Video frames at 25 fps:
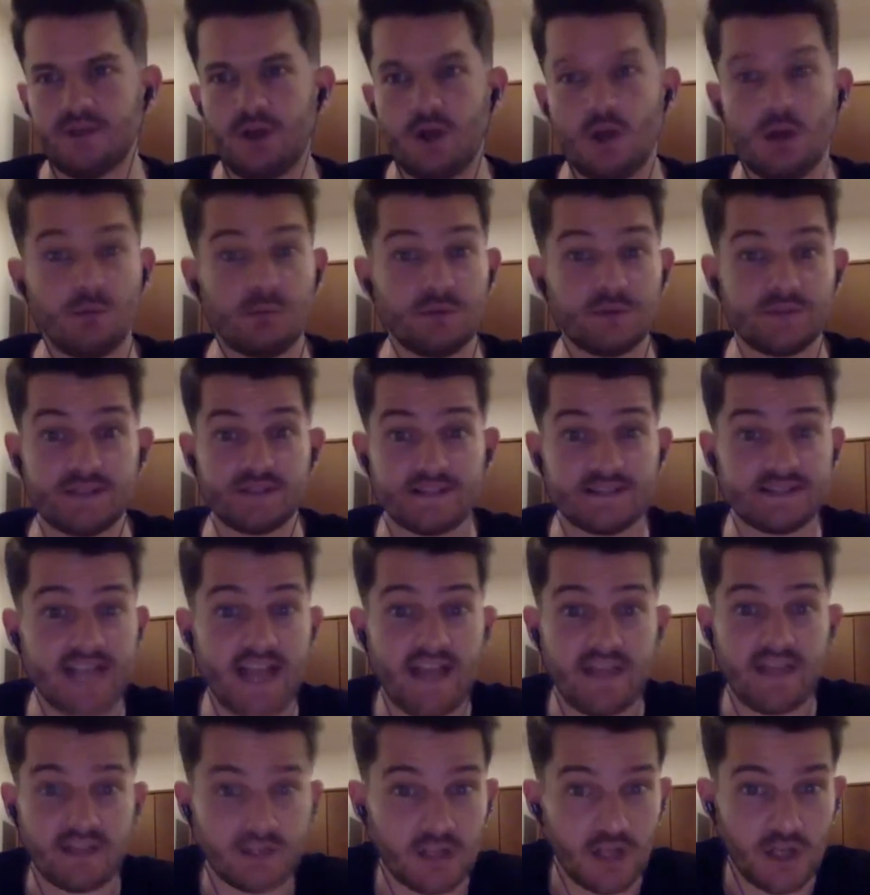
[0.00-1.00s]
almost
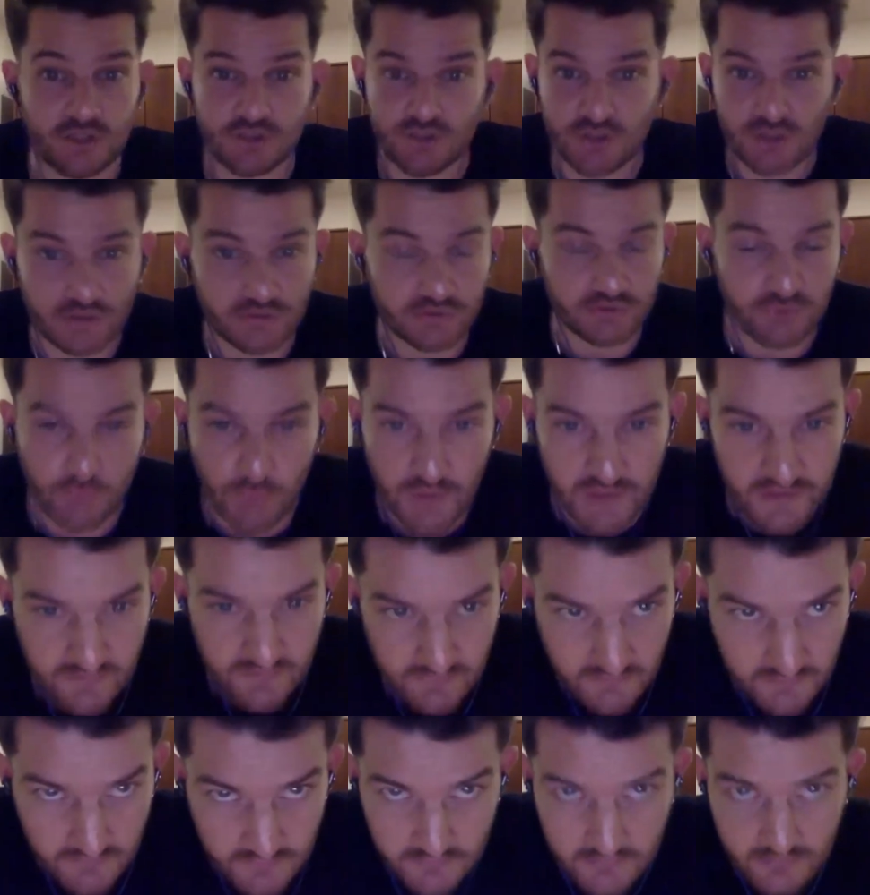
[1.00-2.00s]
eschatological
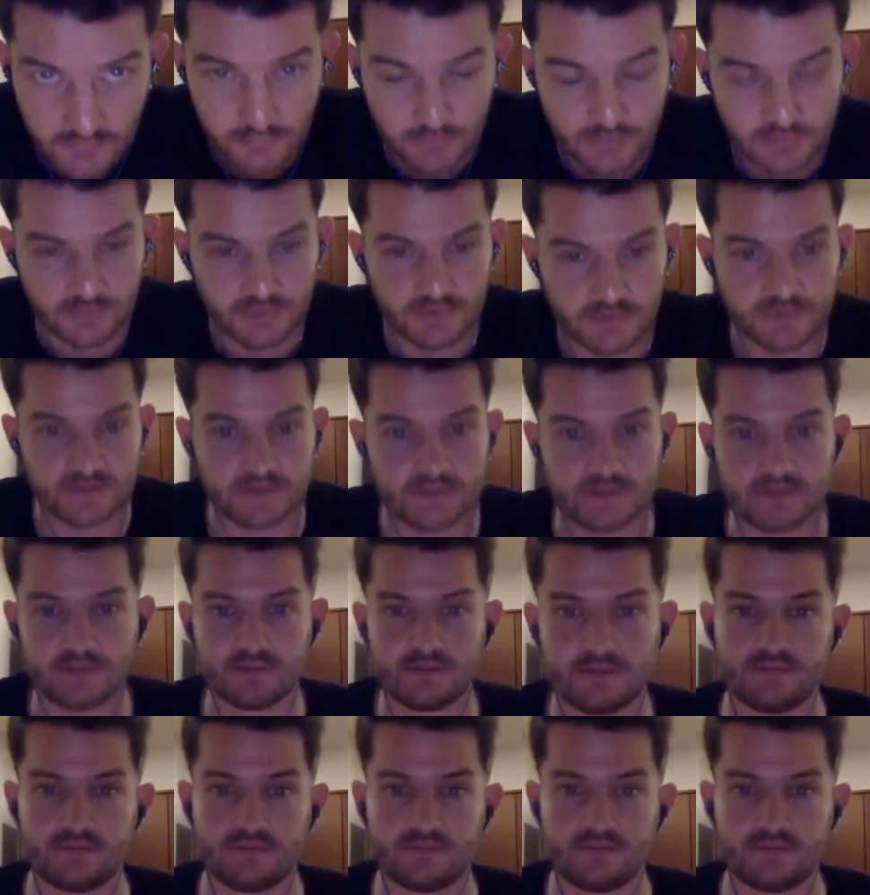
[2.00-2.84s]
trend towards